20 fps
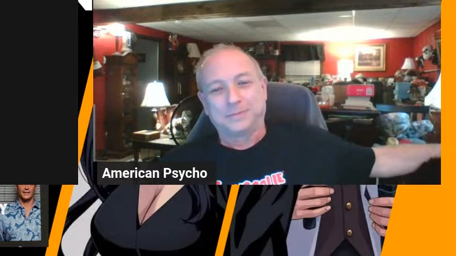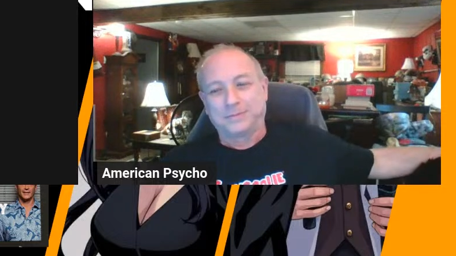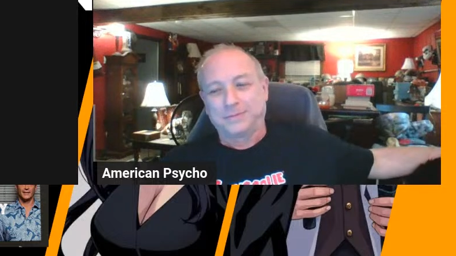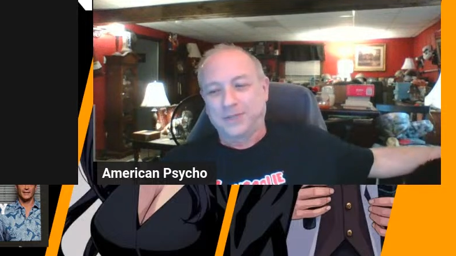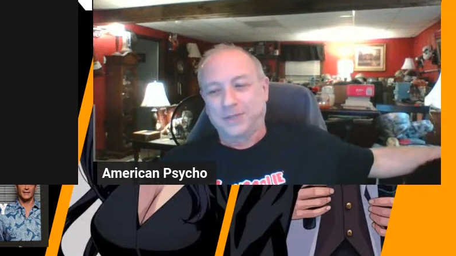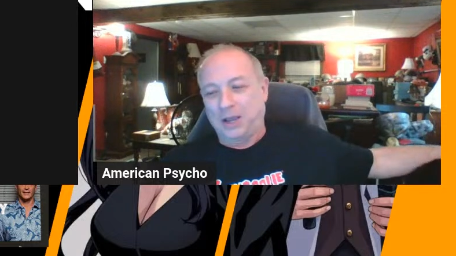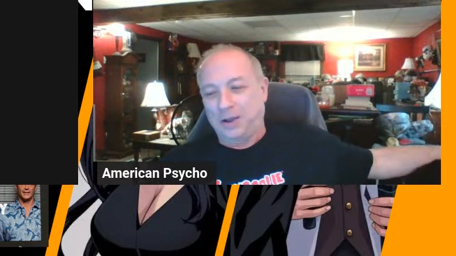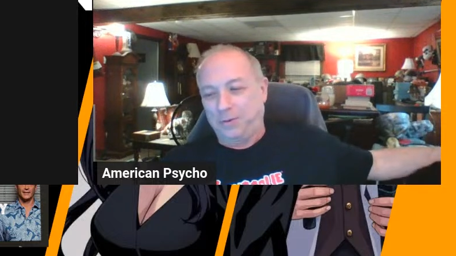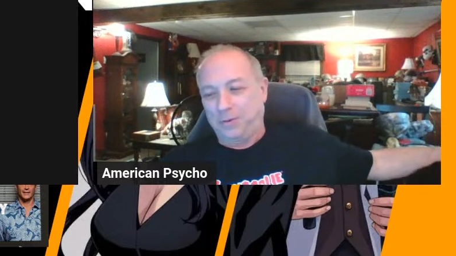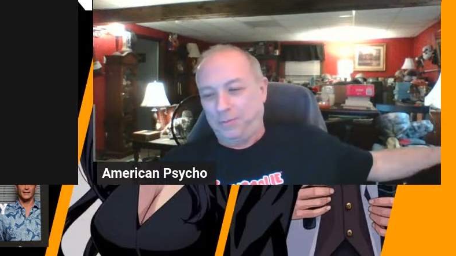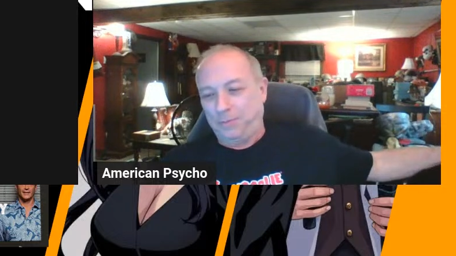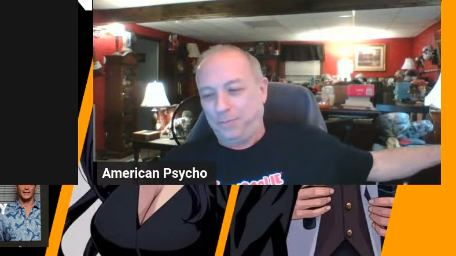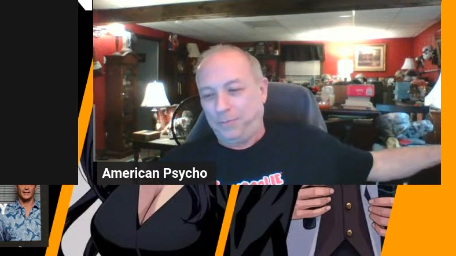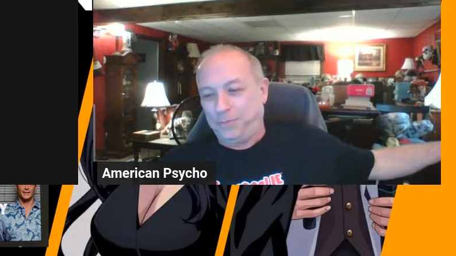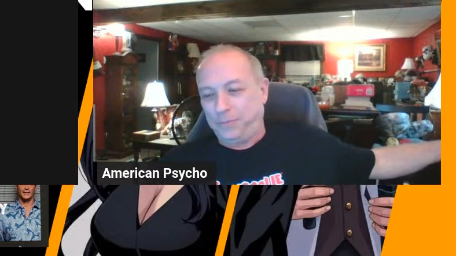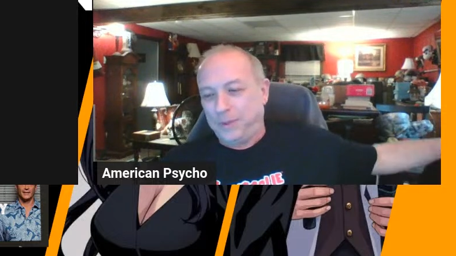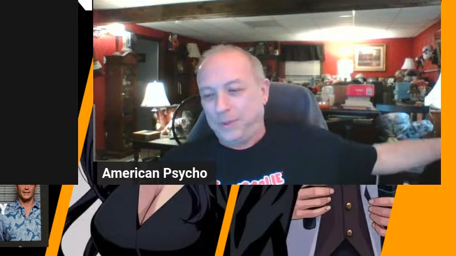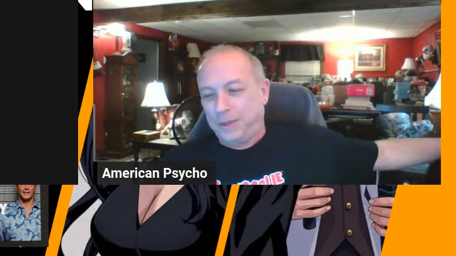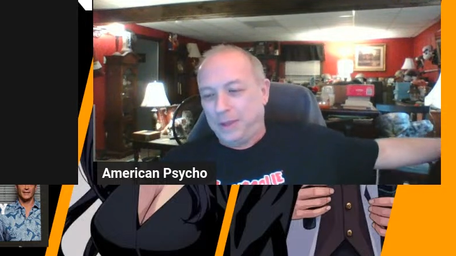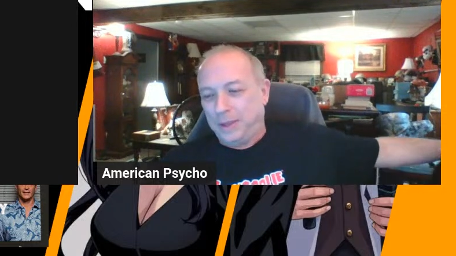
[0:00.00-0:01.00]
So,
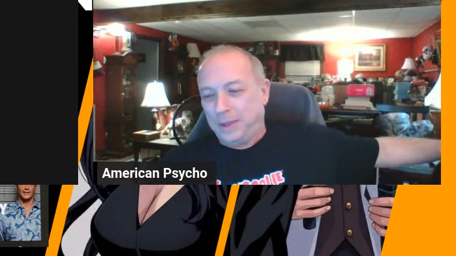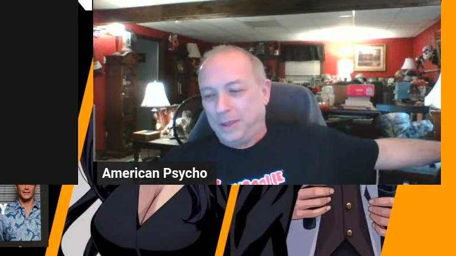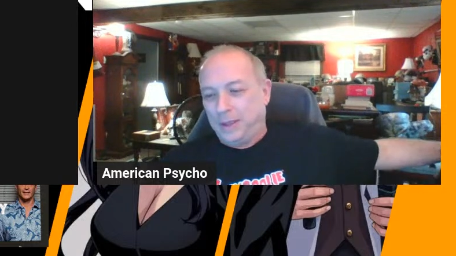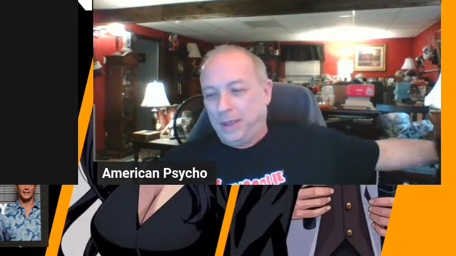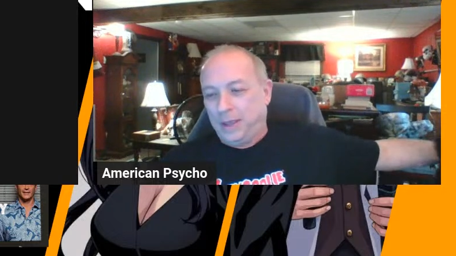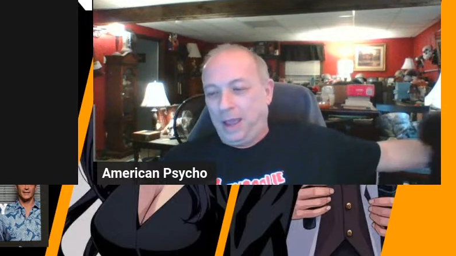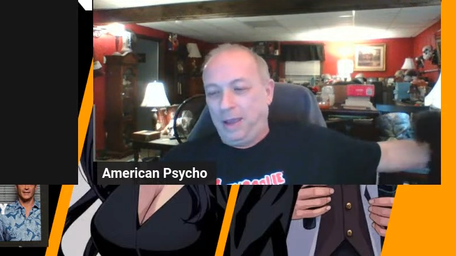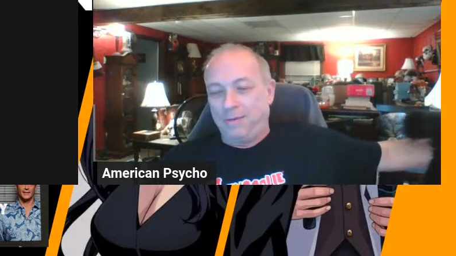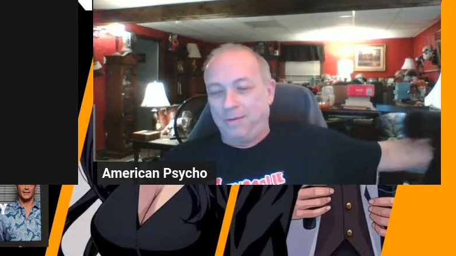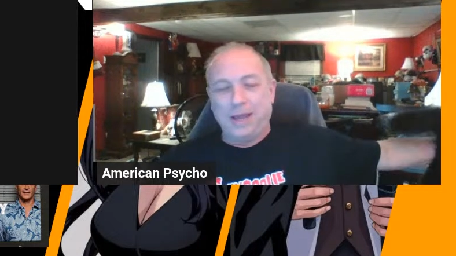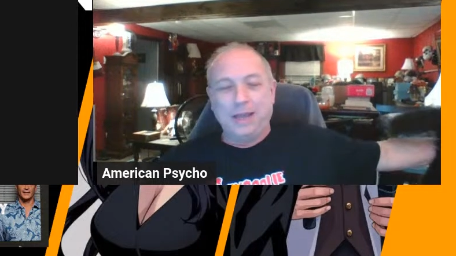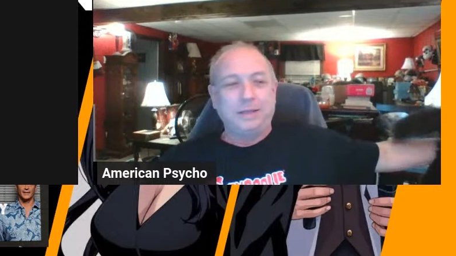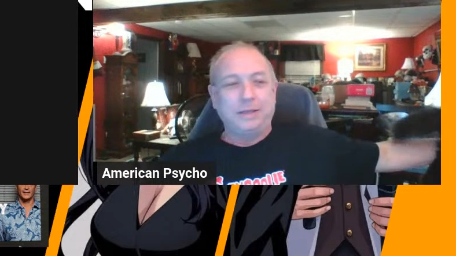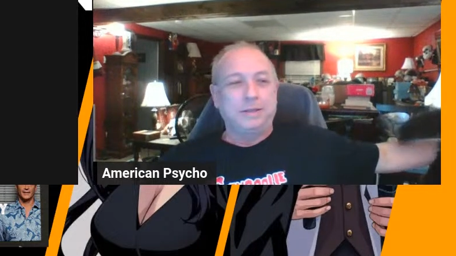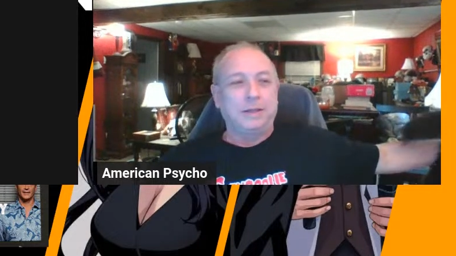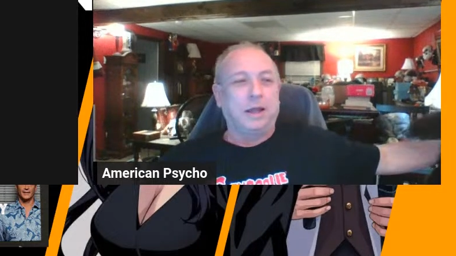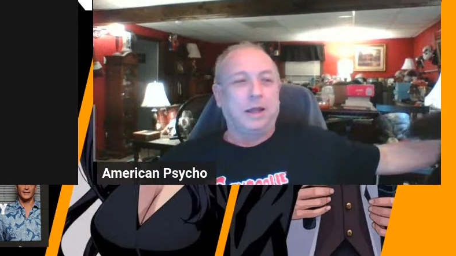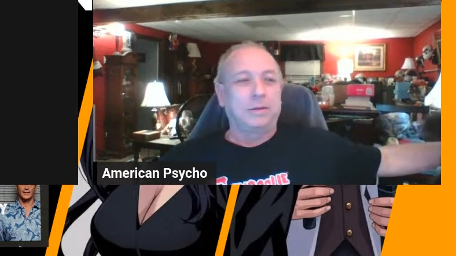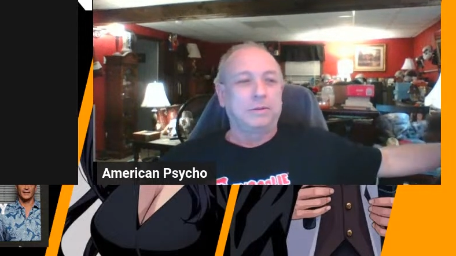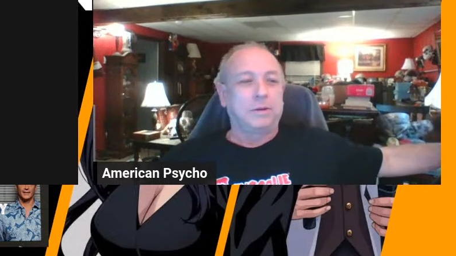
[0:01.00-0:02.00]
all right.
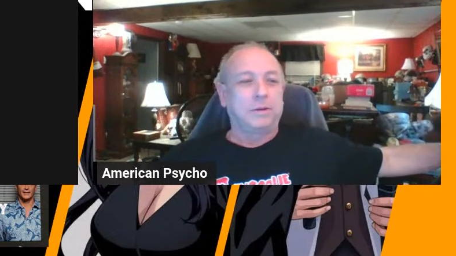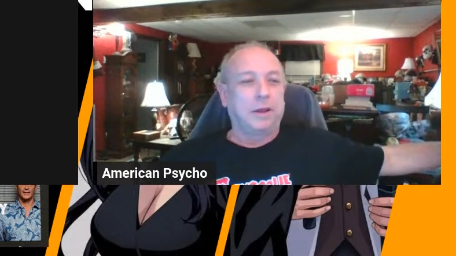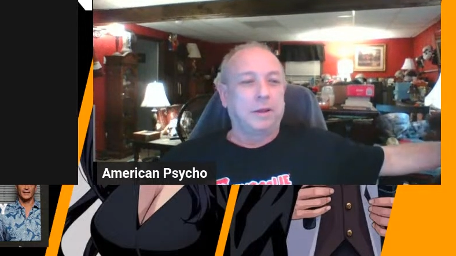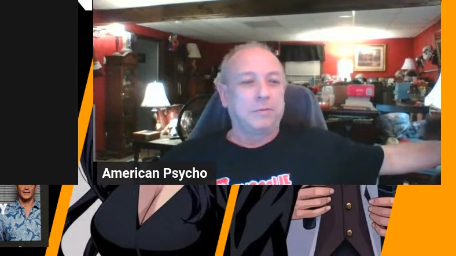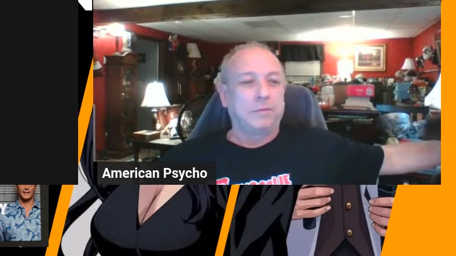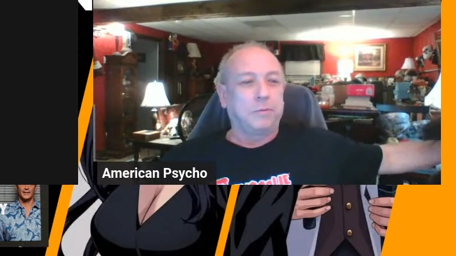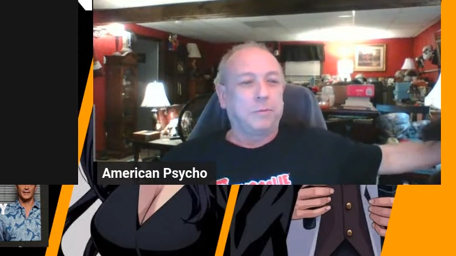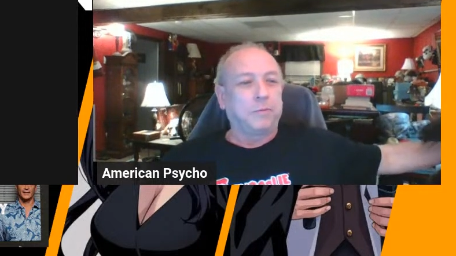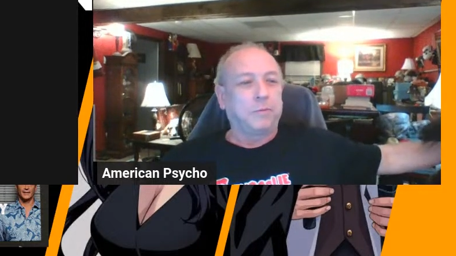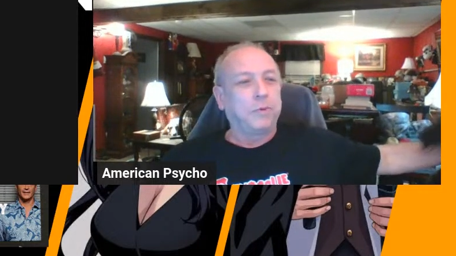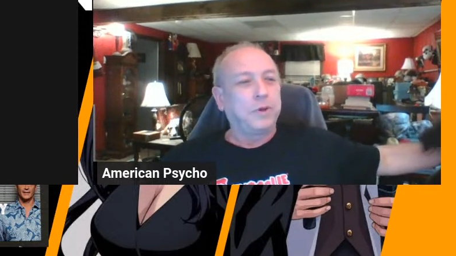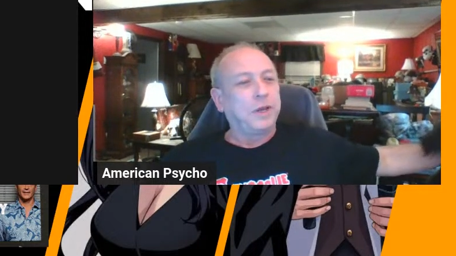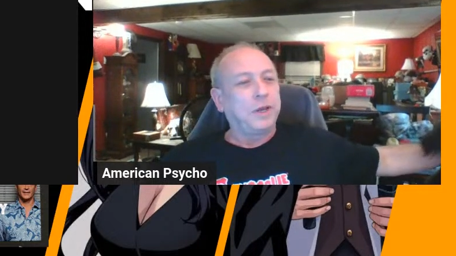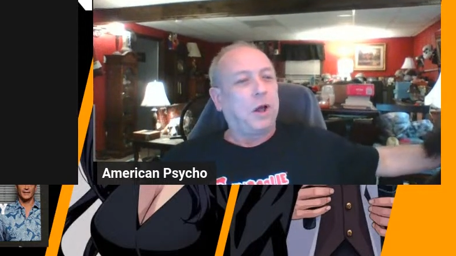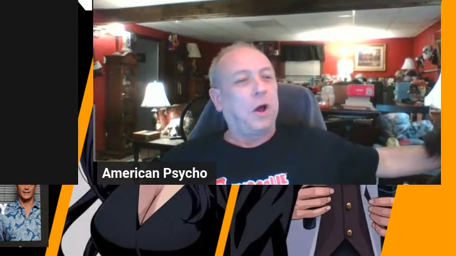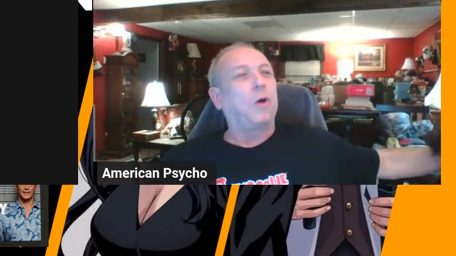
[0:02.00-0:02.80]
But,